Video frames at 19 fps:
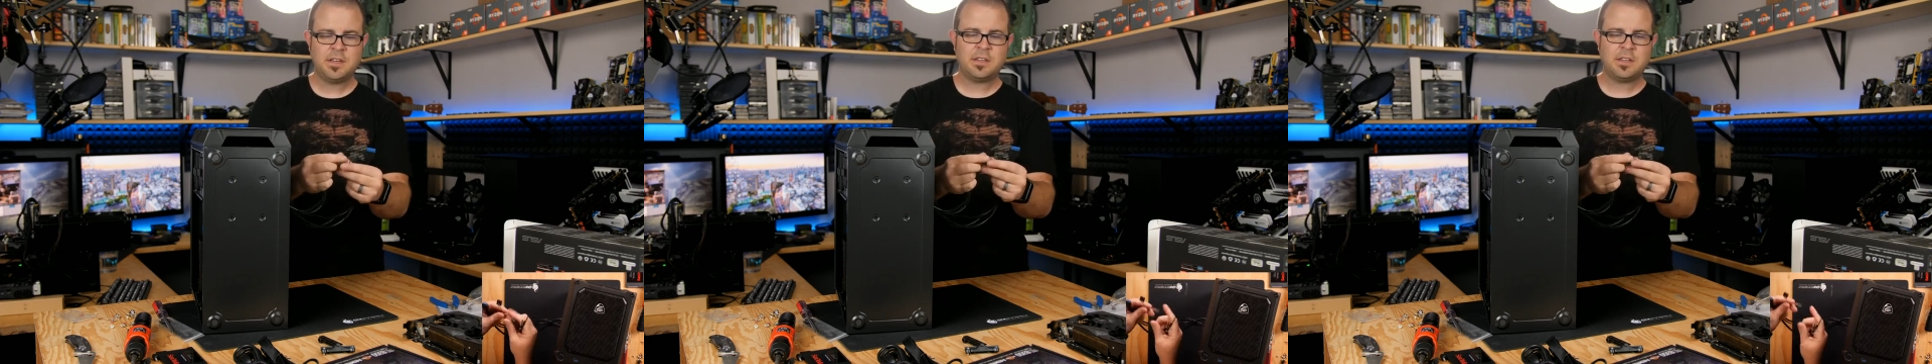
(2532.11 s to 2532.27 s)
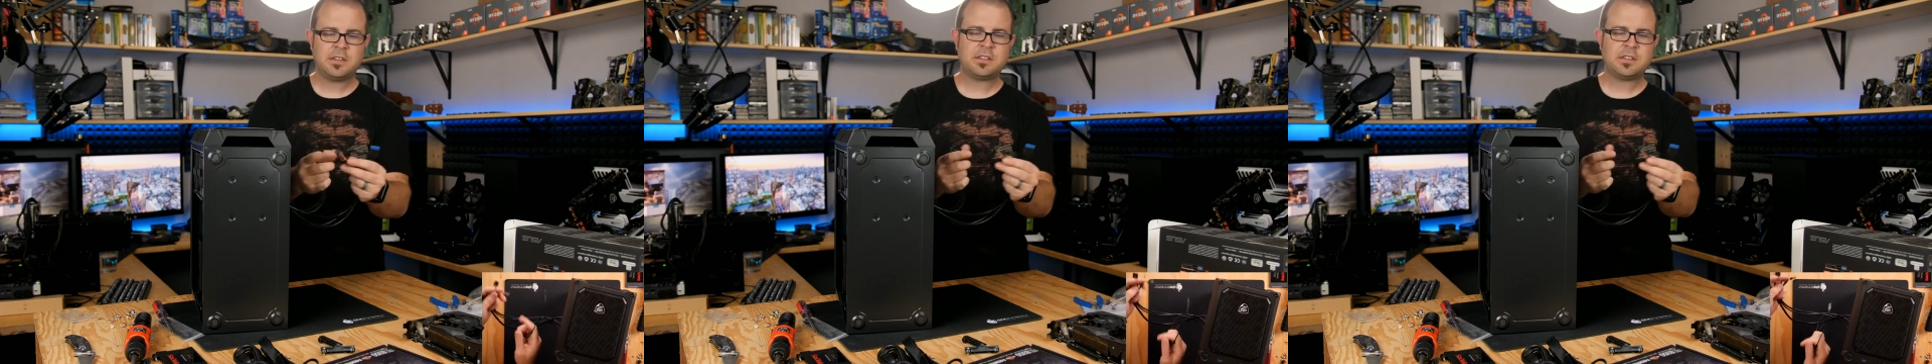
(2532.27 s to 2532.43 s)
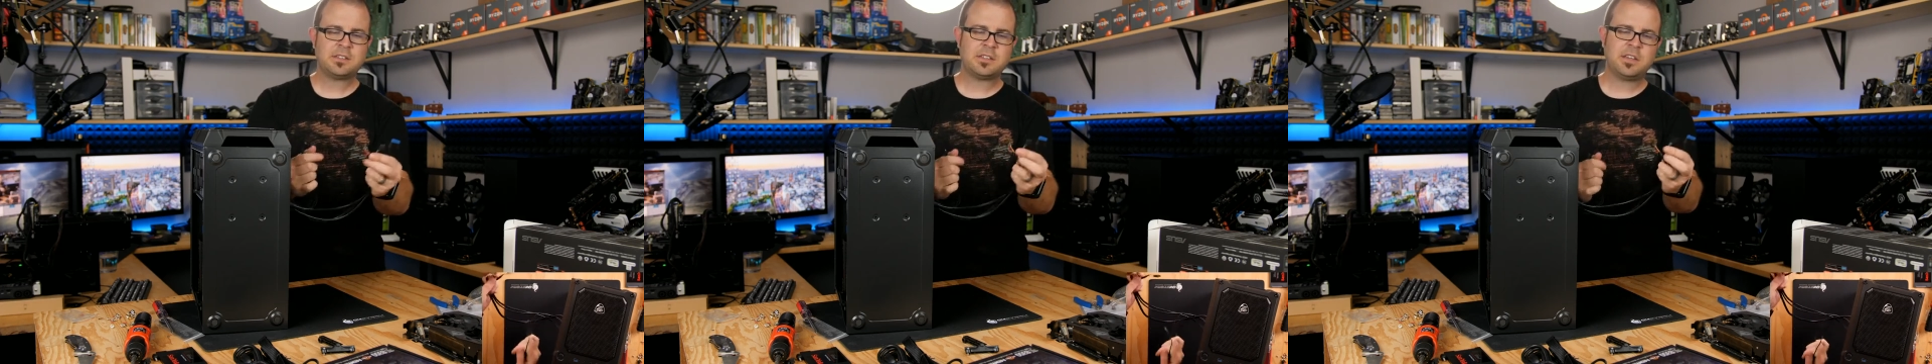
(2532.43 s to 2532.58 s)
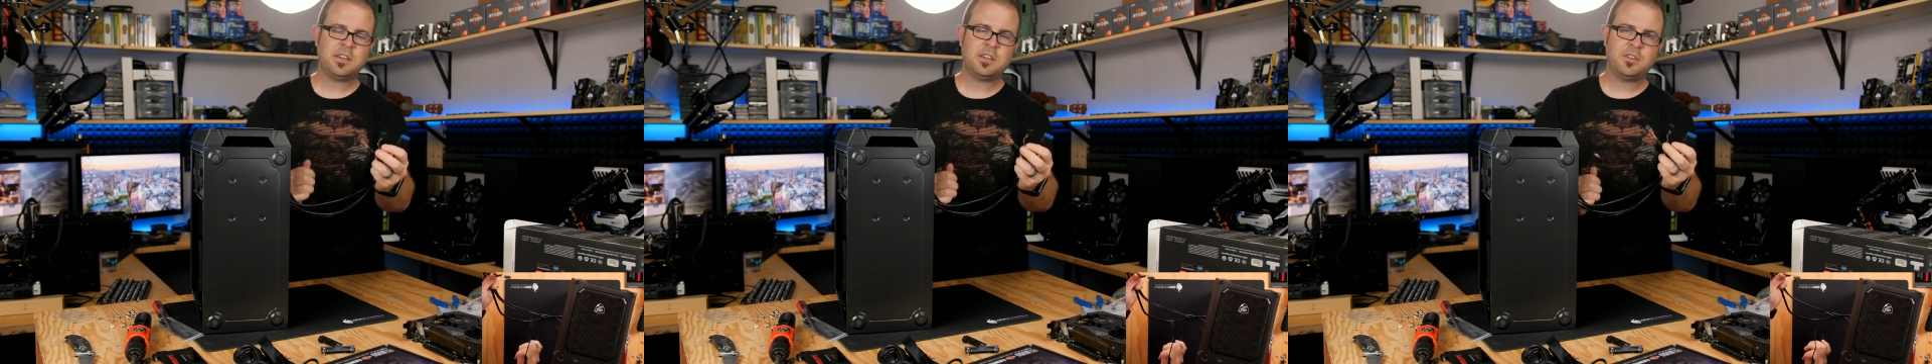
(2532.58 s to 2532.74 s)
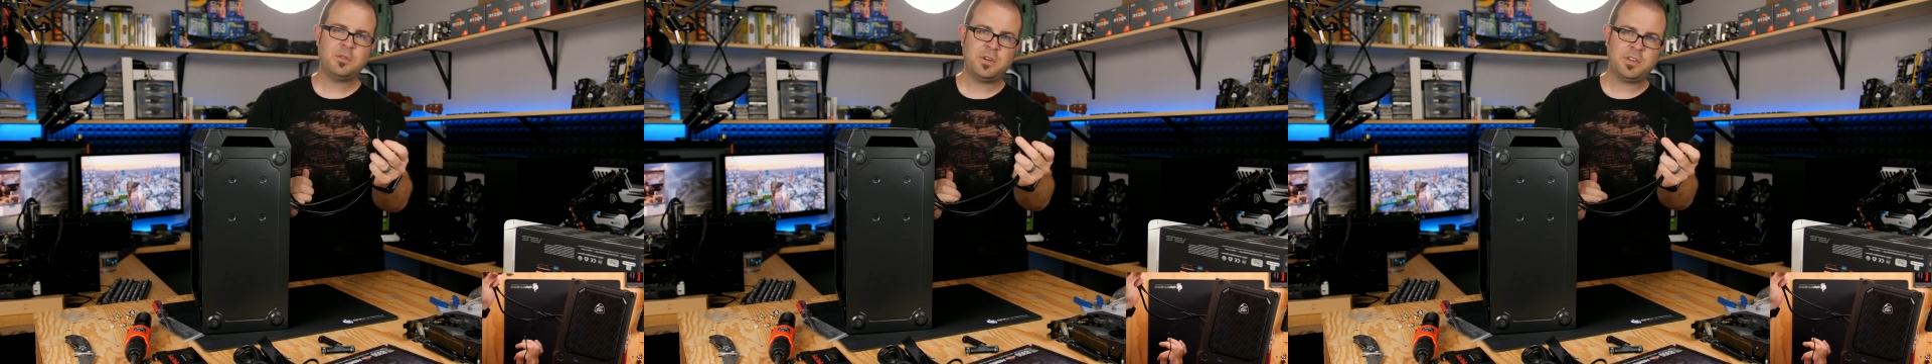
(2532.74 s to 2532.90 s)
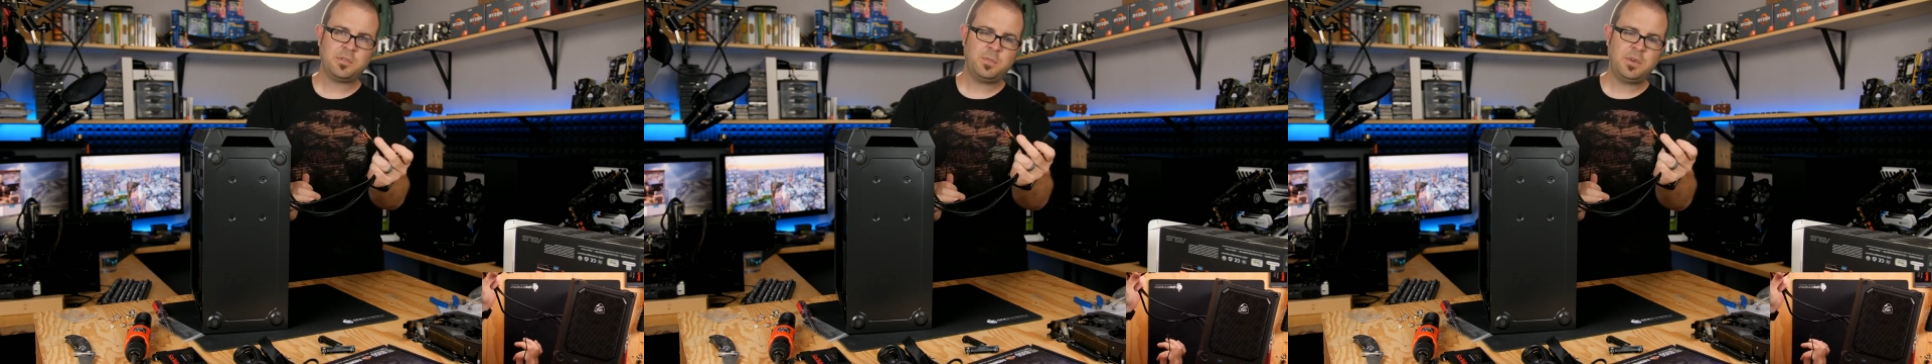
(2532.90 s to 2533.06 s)
There's a
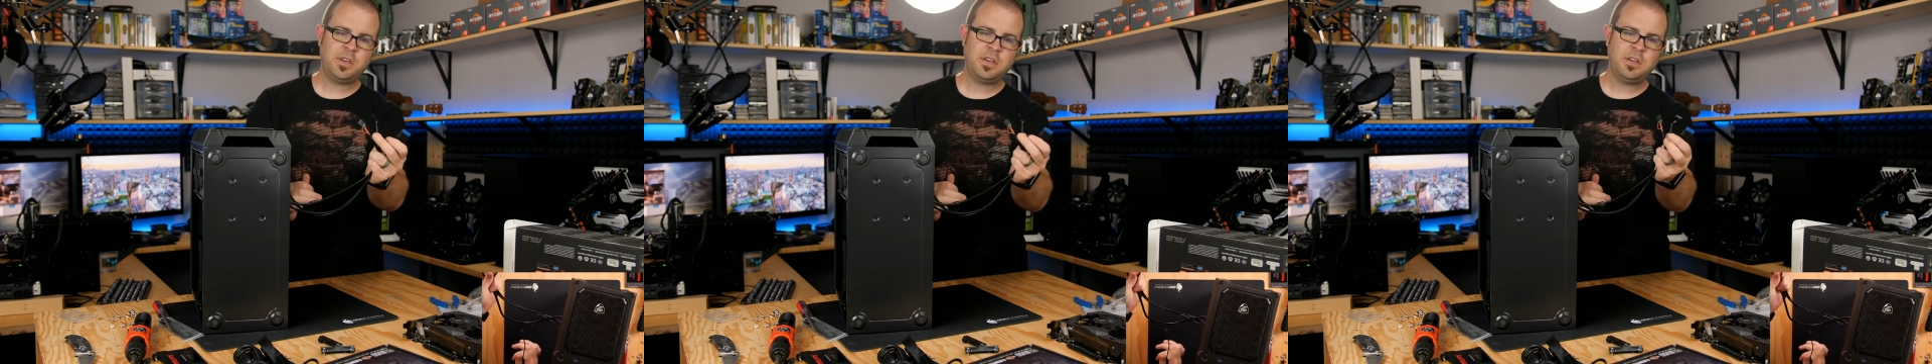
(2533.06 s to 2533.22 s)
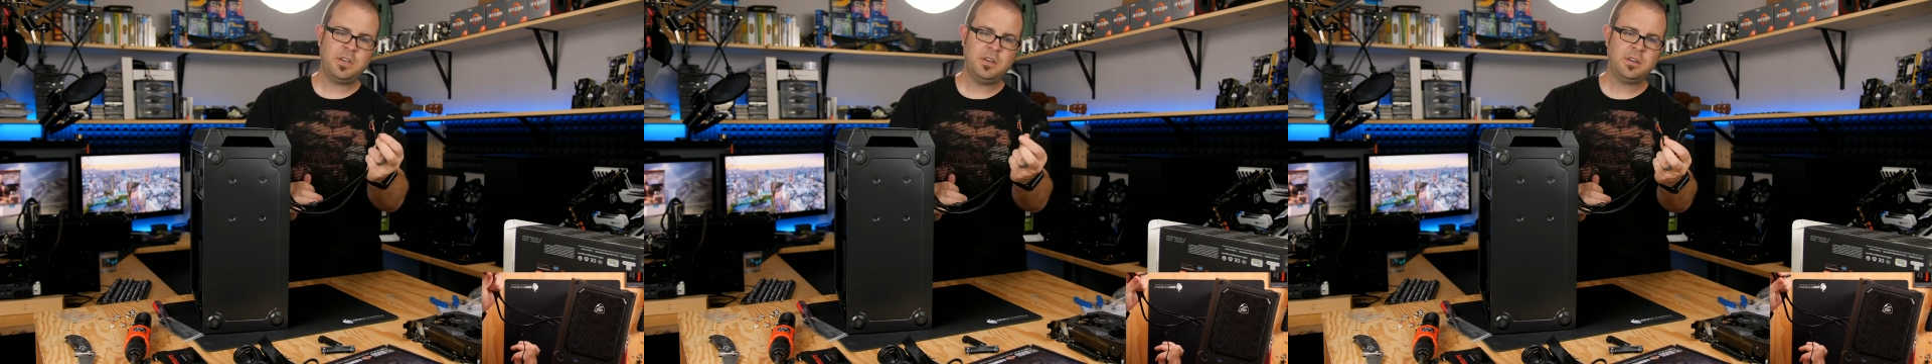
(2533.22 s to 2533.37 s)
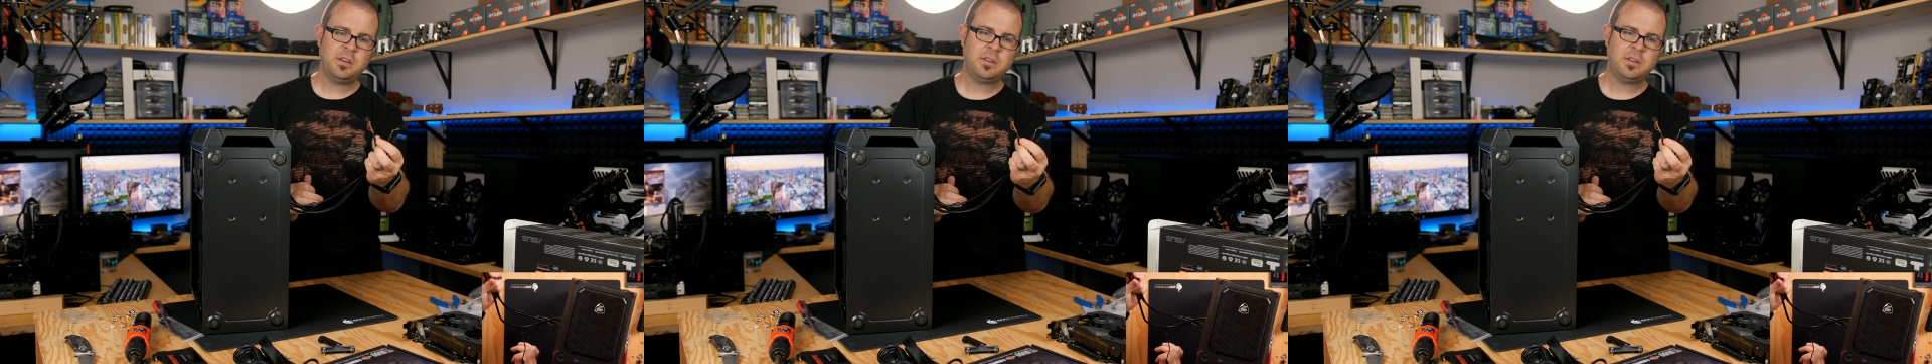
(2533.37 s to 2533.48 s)
USB,